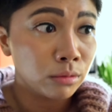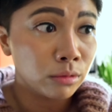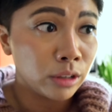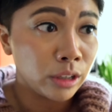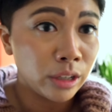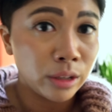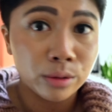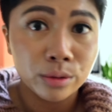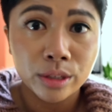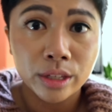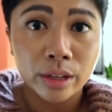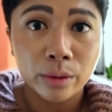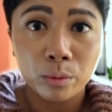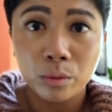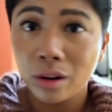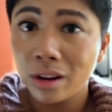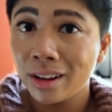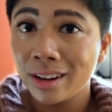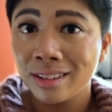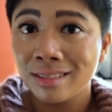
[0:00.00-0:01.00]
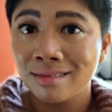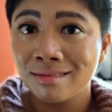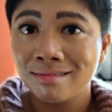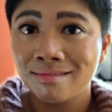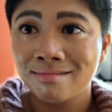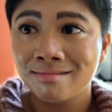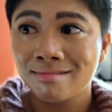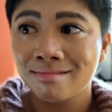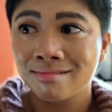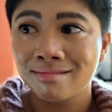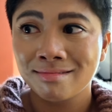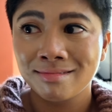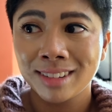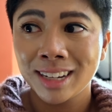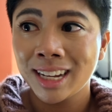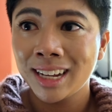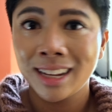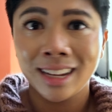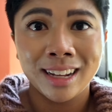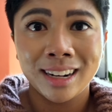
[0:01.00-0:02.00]
use one,
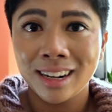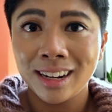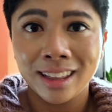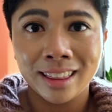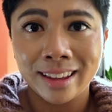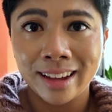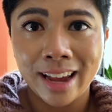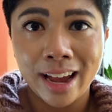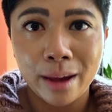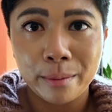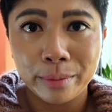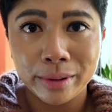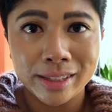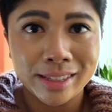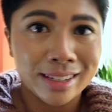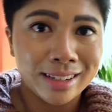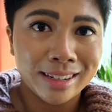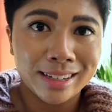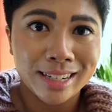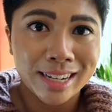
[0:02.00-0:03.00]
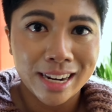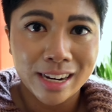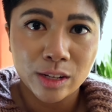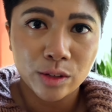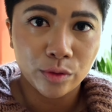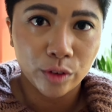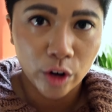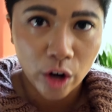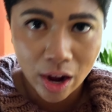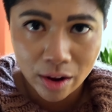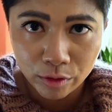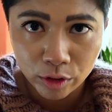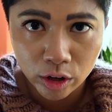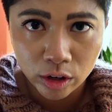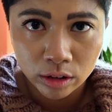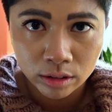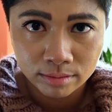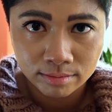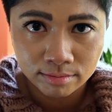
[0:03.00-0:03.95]
nothing happens and it takes forever.